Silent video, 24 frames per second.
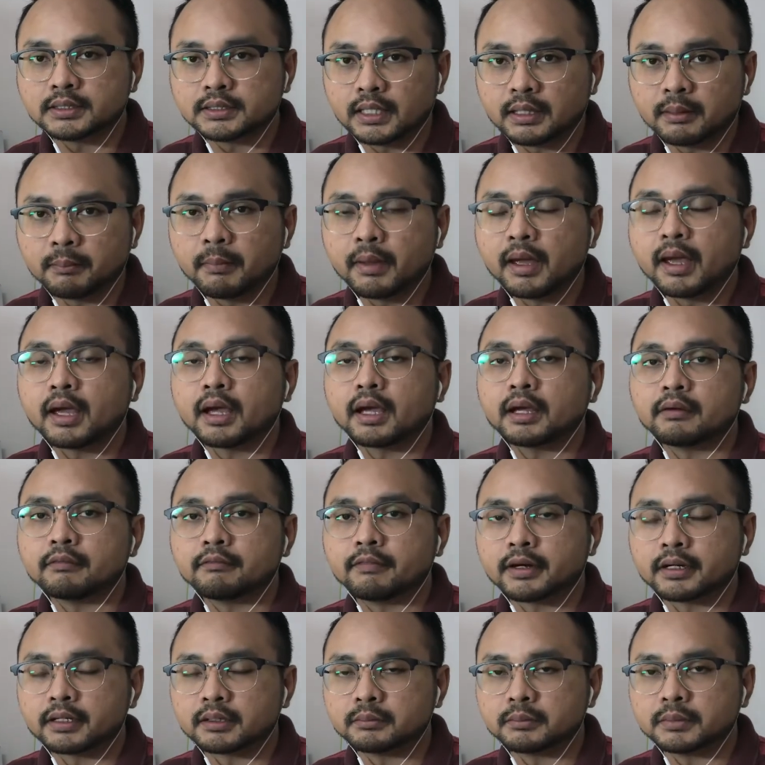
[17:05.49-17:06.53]
under the
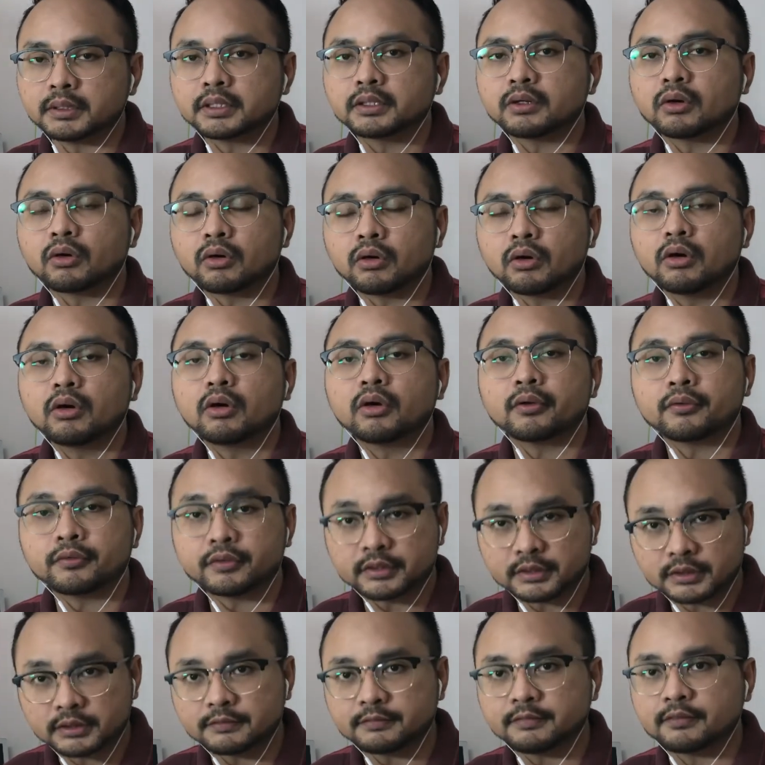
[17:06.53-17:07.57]
same environment
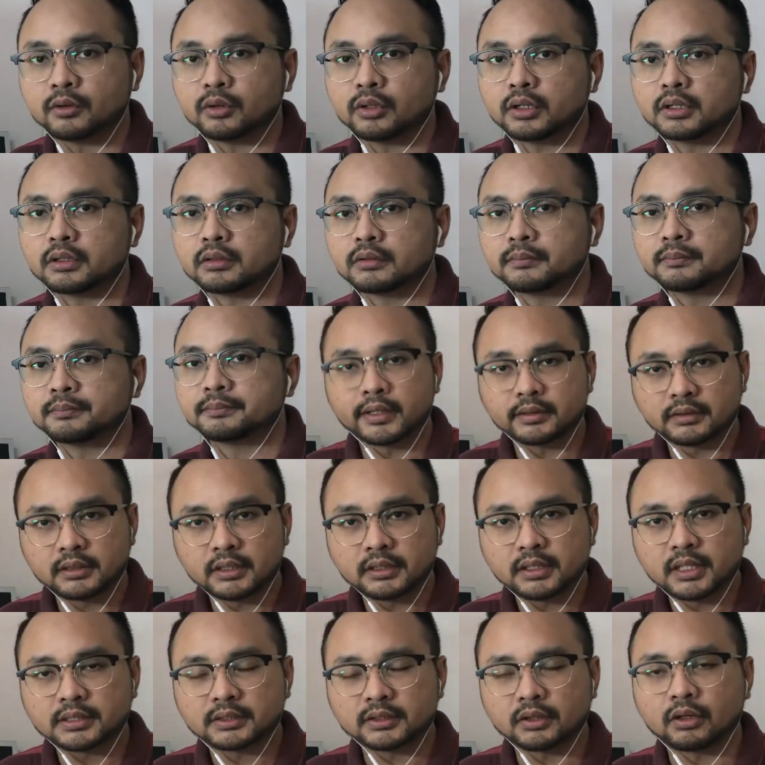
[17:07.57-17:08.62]
or reservoir.
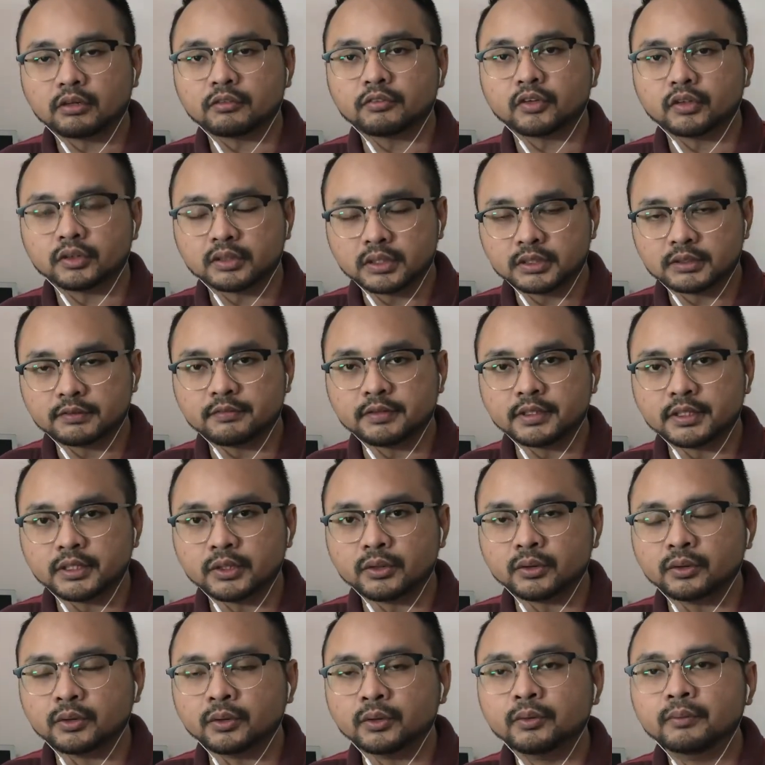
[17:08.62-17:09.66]
So I think that's all for
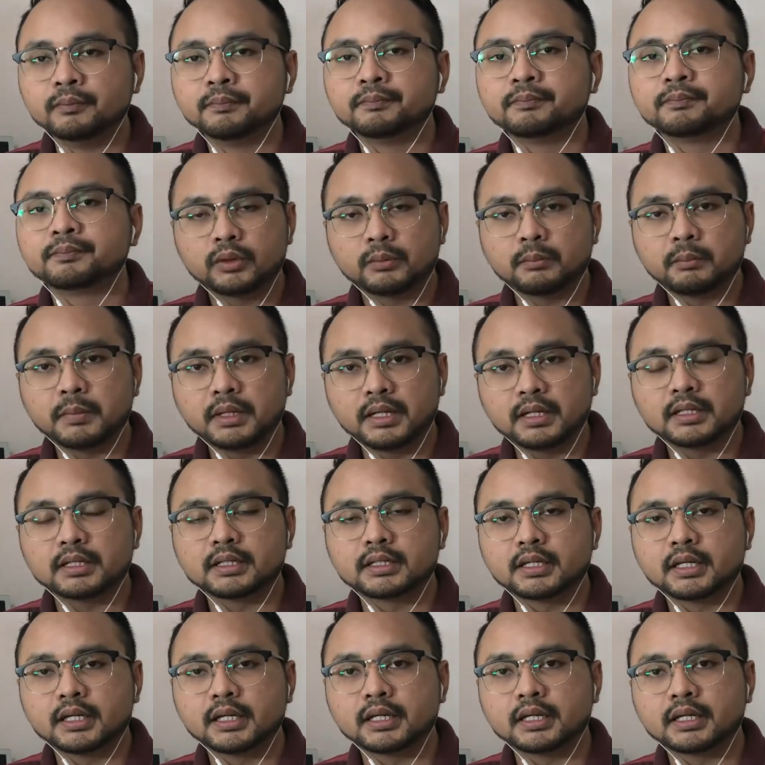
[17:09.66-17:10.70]
this video. Till
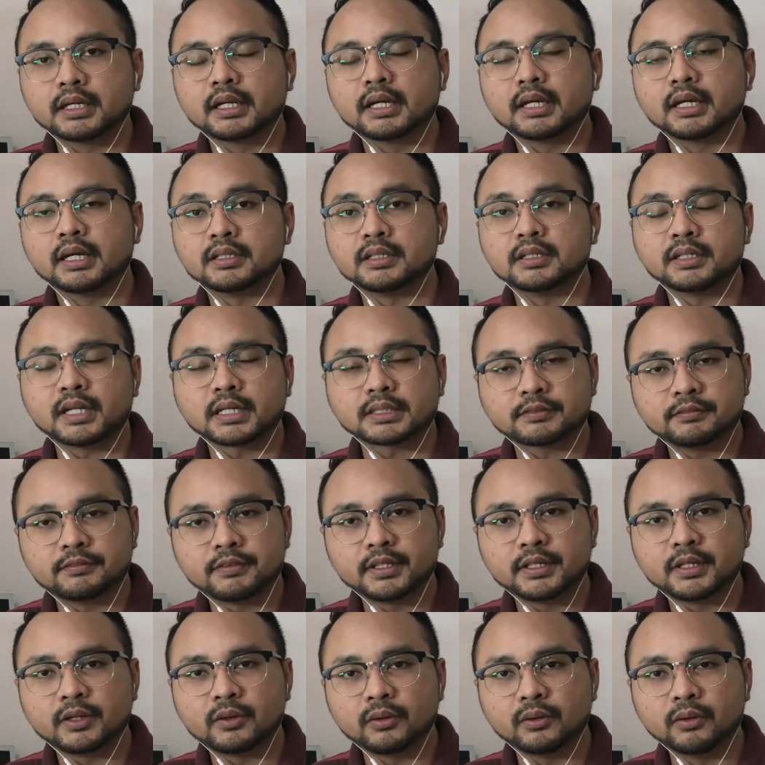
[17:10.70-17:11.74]
we meet again in
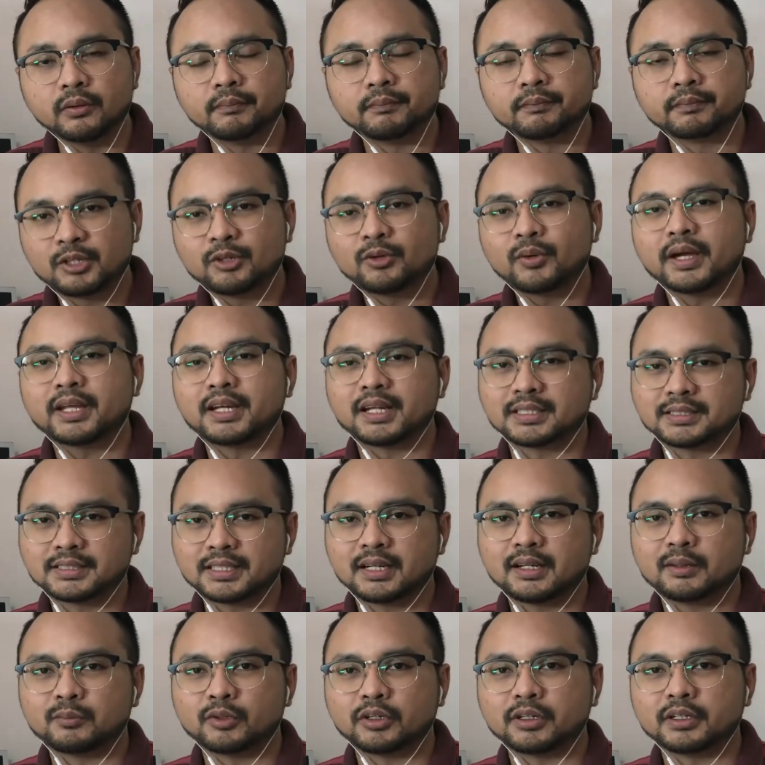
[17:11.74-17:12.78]
the next video. Thank
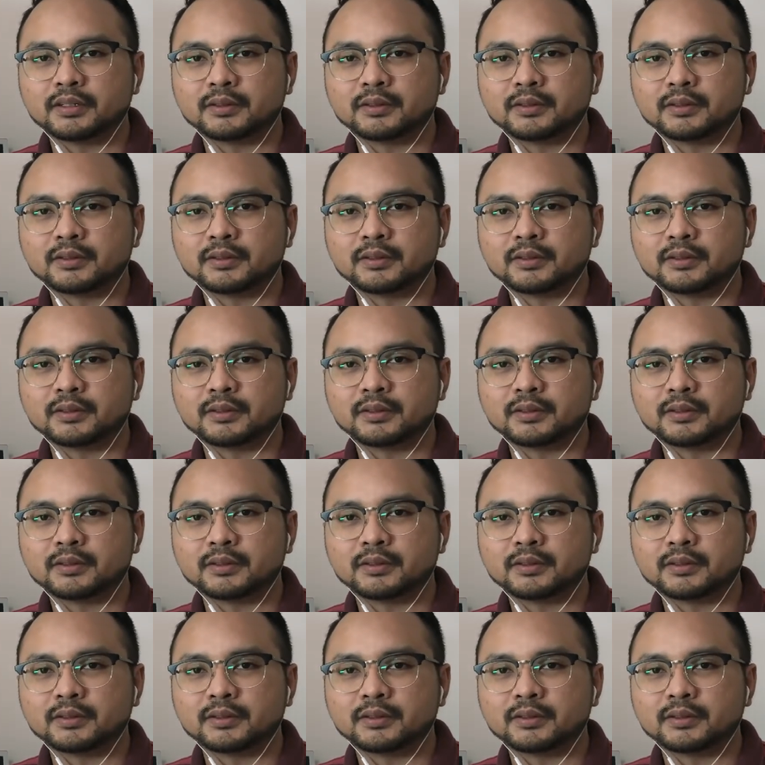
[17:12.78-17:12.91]
you and